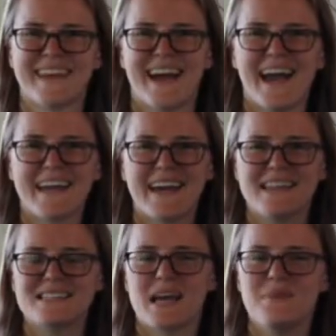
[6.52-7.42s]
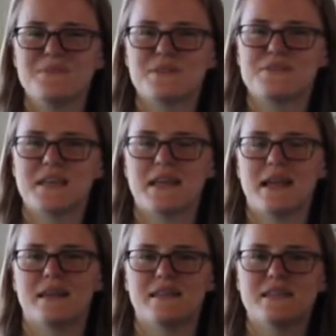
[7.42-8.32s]
Hi guys, I'm Susan,
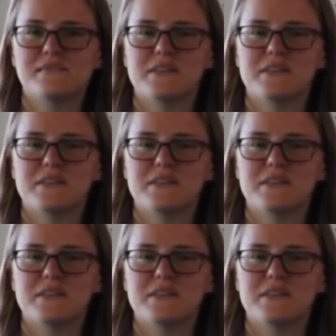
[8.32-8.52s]
and in this